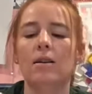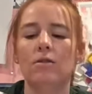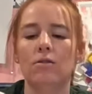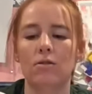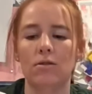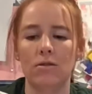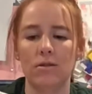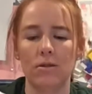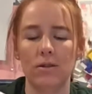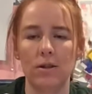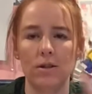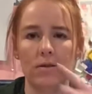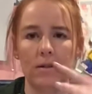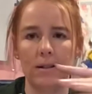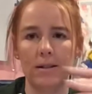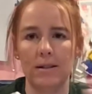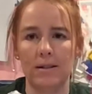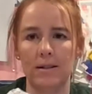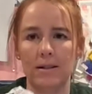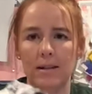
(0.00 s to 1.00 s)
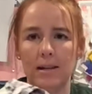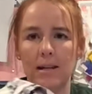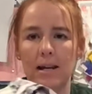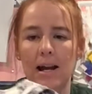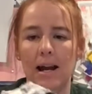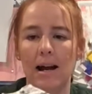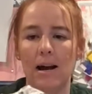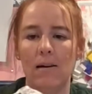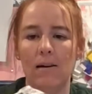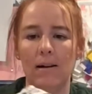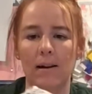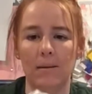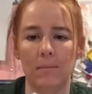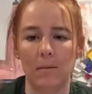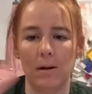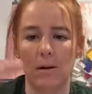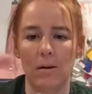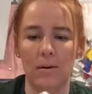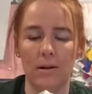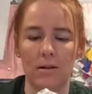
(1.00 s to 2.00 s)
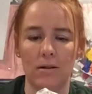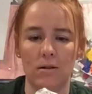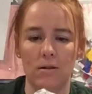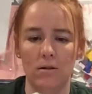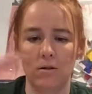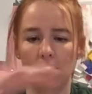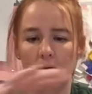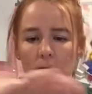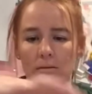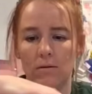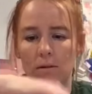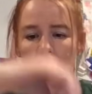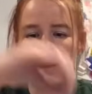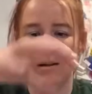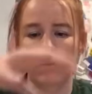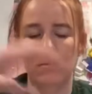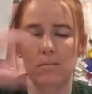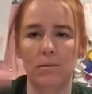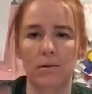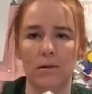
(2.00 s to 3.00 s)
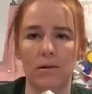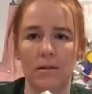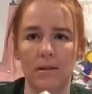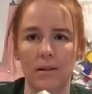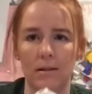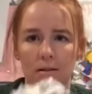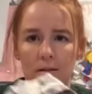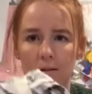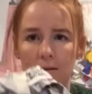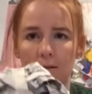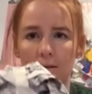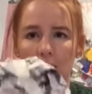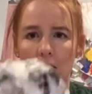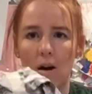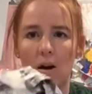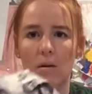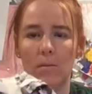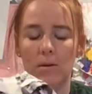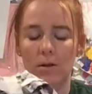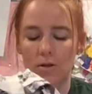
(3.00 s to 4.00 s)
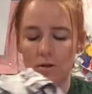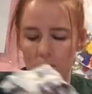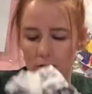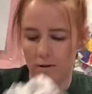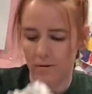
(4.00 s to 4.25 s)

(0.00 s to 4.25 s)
just so you can see how I'm going to kind of build this armature.